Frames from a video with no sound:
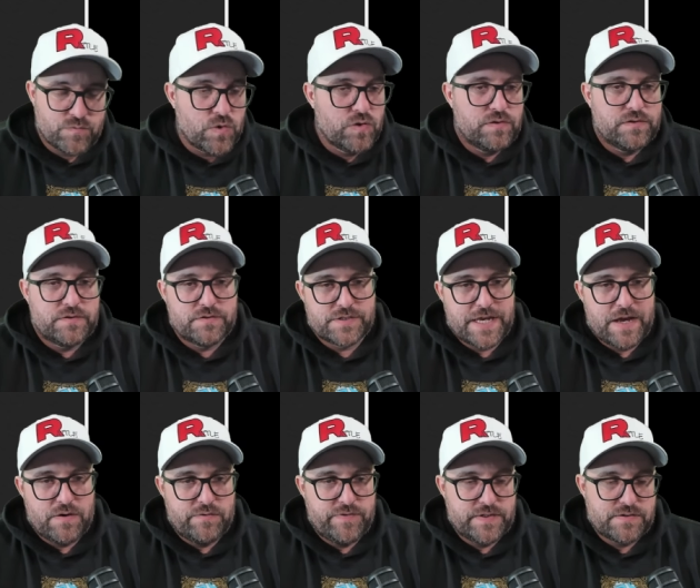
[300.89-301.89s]
Well, there's
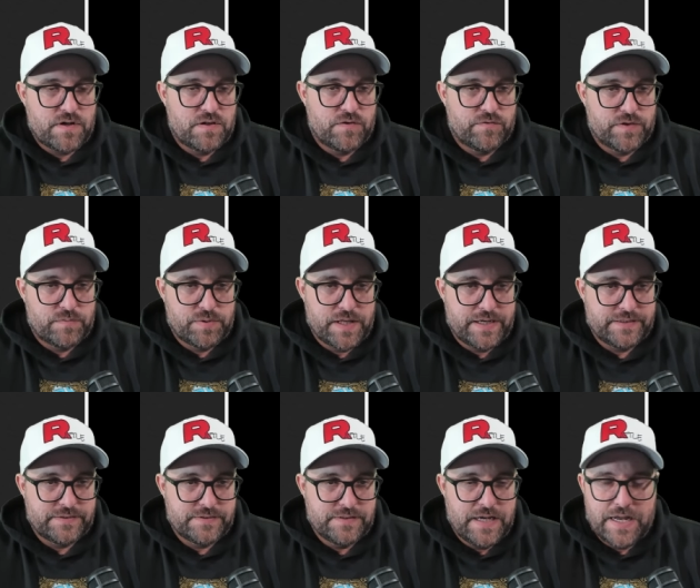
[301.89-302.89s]
counterfeits all over the
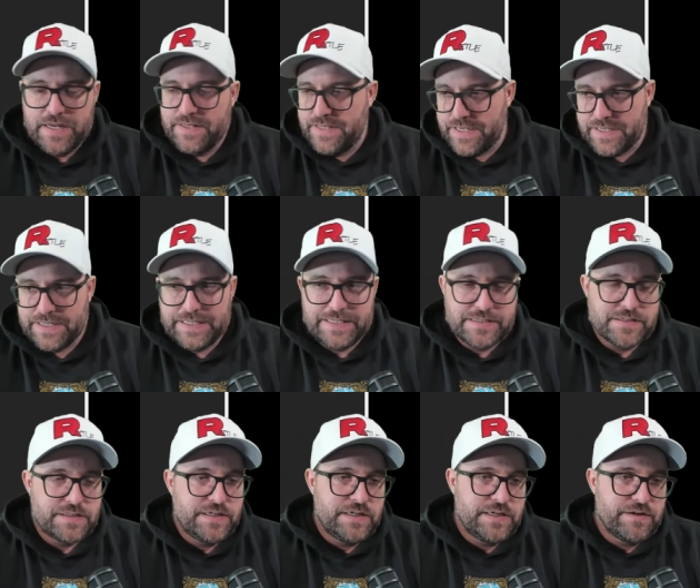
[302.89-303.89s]
place. They could
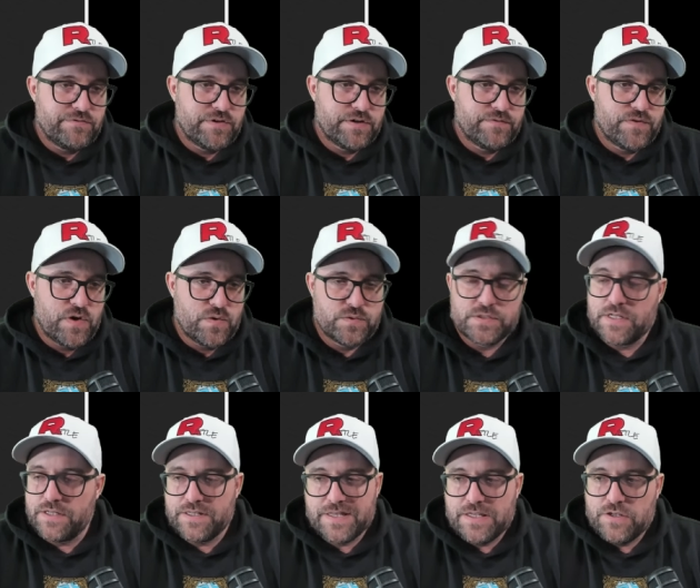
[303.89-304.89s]
easily get rid of those.
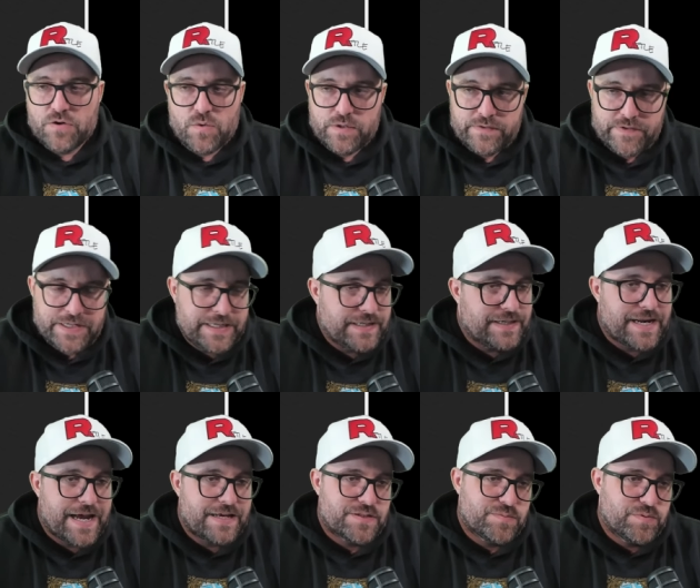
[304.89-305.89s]
You don't even need an
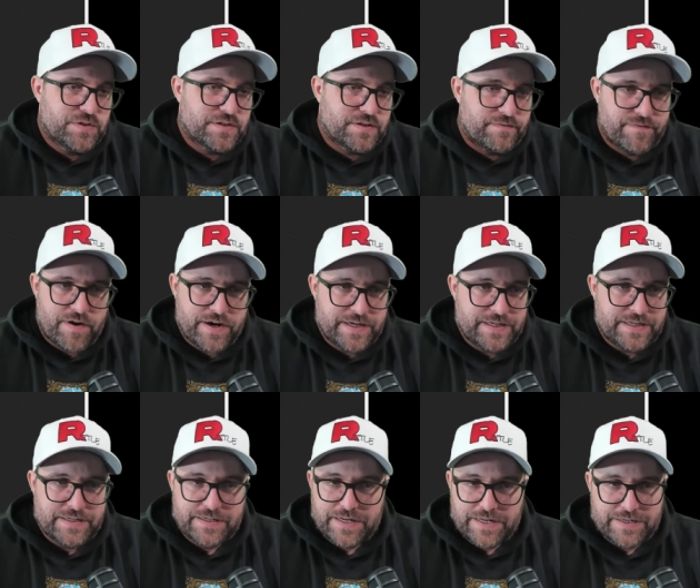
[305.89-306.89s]
expert to find
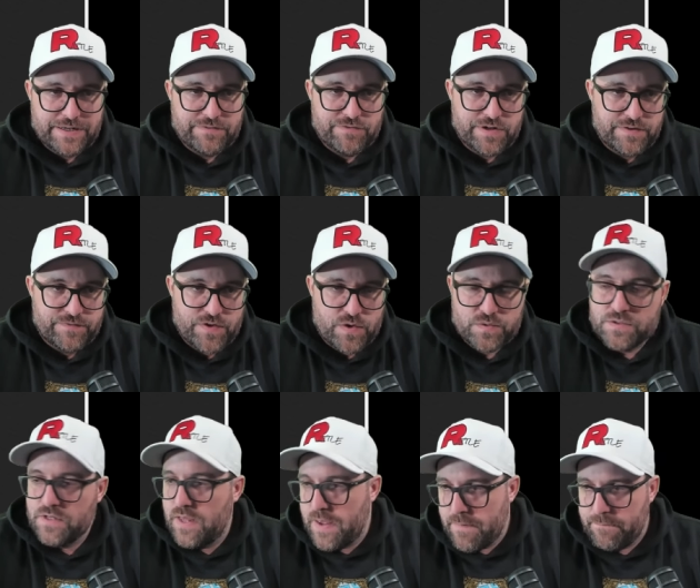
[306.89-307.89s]
and get rid of
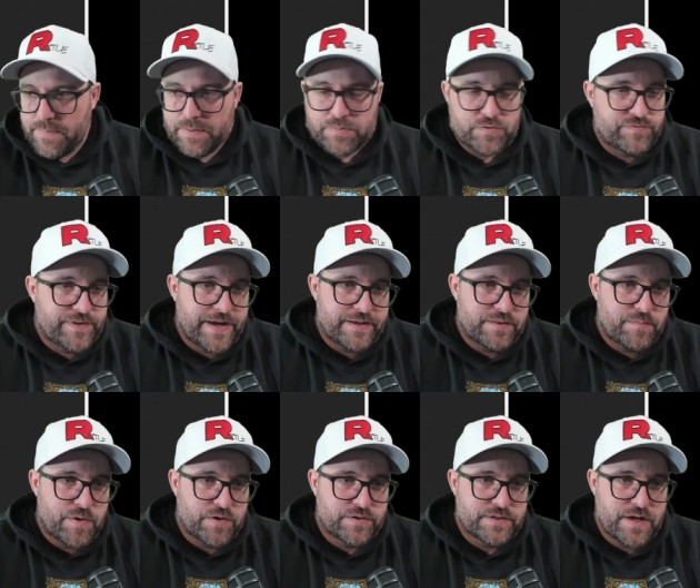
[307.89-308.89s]
those. People flag
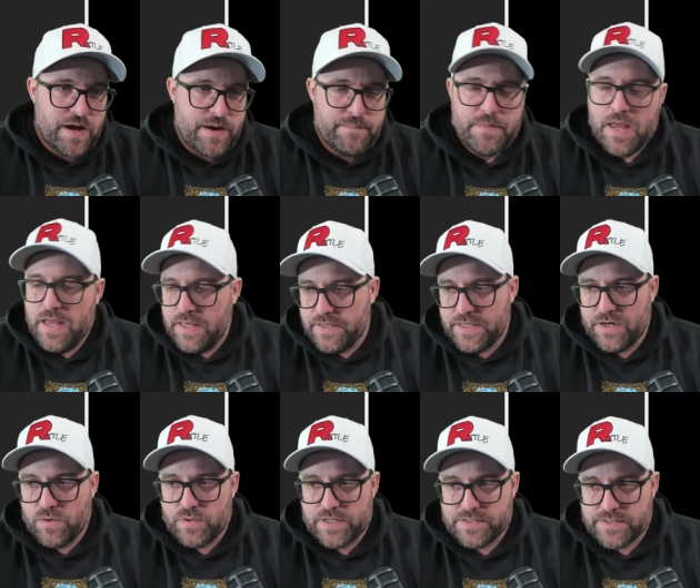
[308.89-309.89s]
them all the time. They
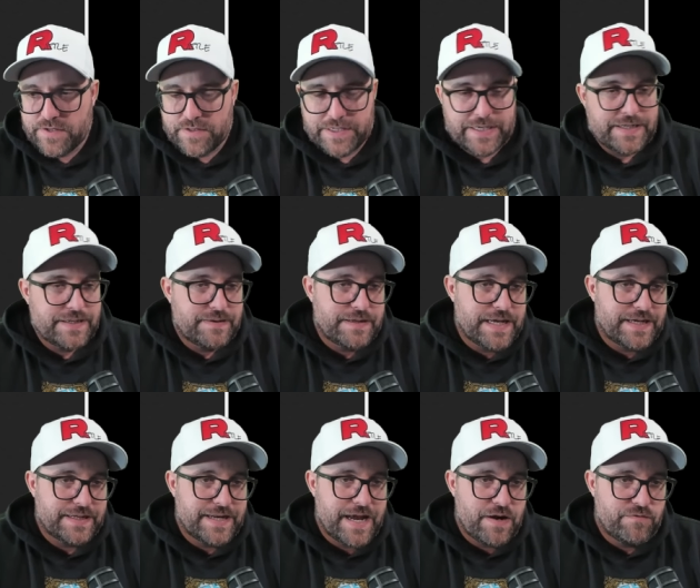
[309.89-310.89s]
don't necessarily get
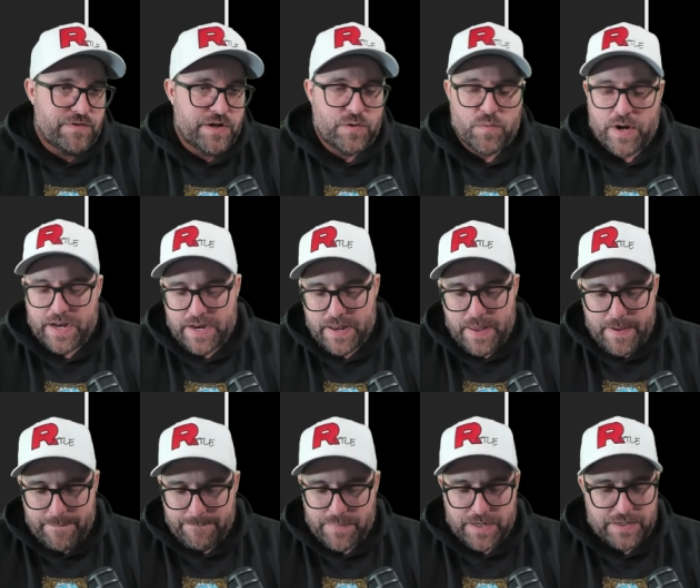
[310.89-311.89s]
taken down right away,
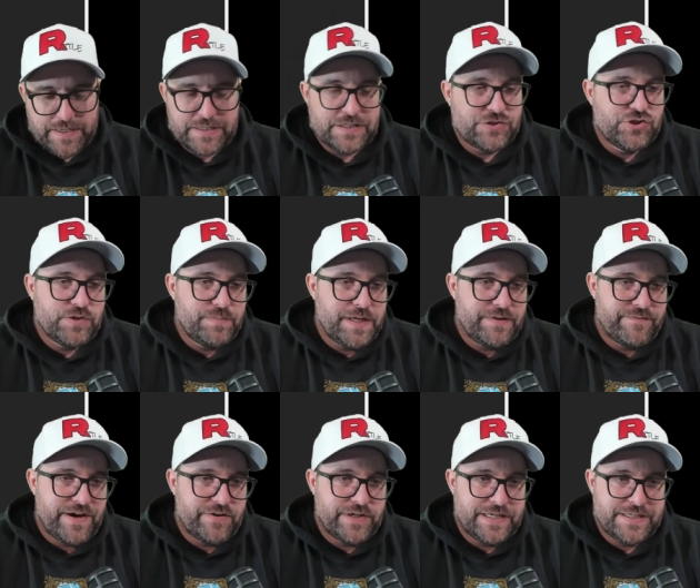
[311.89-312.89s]
but it should be a
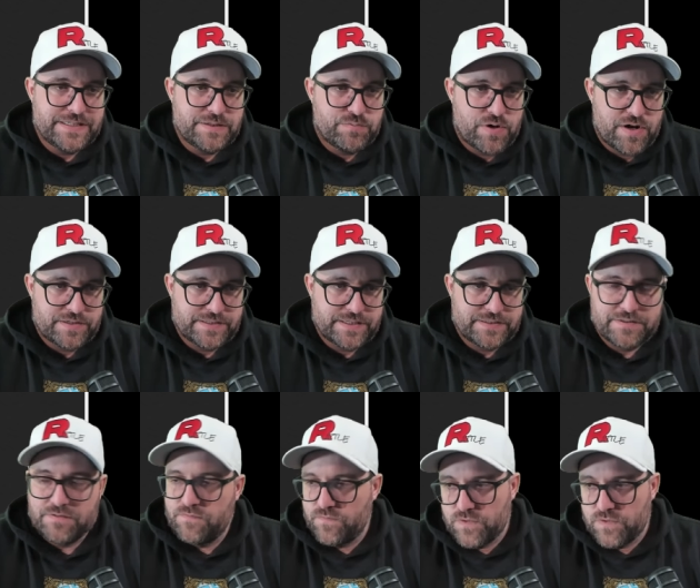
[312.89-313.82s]
very easy process.